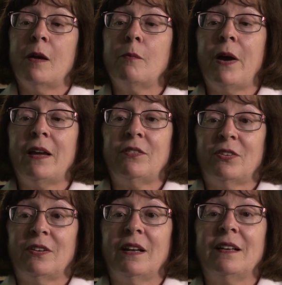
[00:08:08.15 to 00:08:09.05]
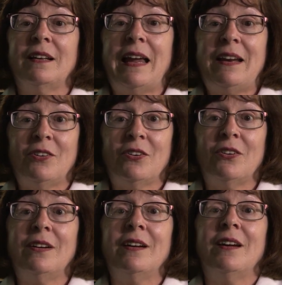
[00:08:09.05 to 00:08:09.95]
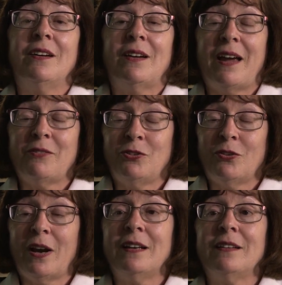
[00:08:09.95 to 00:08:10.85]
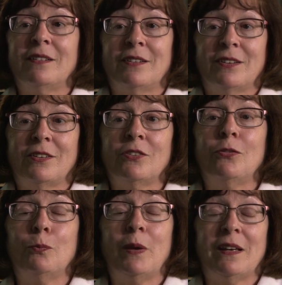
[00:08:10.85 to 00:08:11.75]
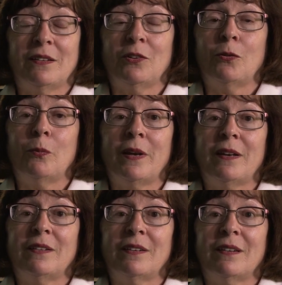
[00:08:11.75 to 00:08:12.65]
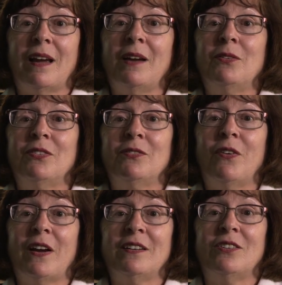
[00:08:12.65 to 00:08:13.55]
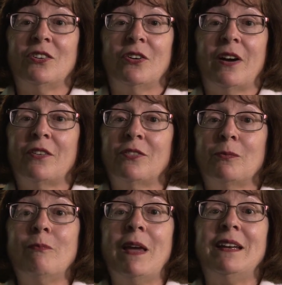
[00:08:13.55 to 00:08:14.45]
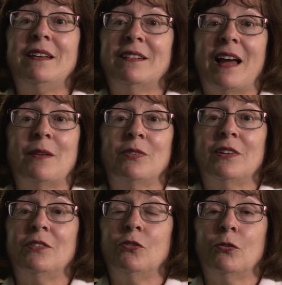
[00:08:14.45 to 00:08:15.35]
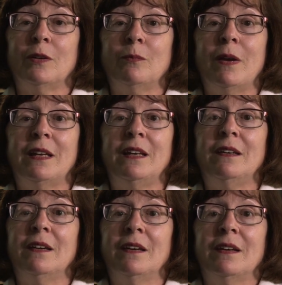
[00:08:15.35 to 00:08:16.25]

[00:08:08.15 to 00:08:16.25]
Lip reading: But later, after I could speak a little bit, I was invited to her house many times and enjoyed many